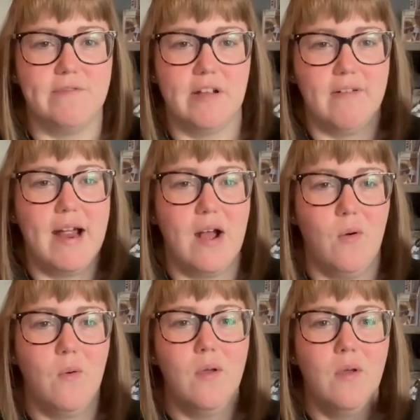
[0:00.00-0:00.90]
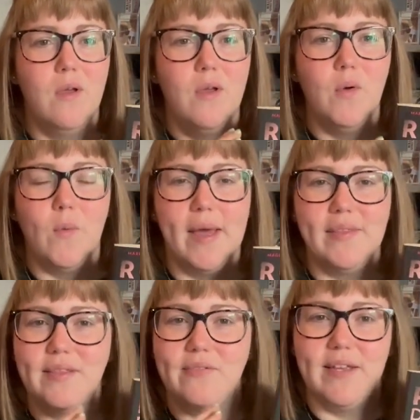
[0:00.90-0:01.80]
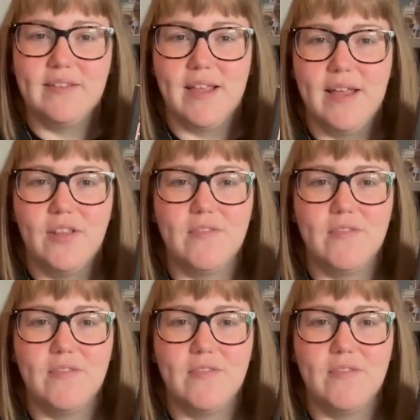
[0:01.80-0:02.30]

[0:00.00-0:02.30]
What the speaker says: figure out where this fits in.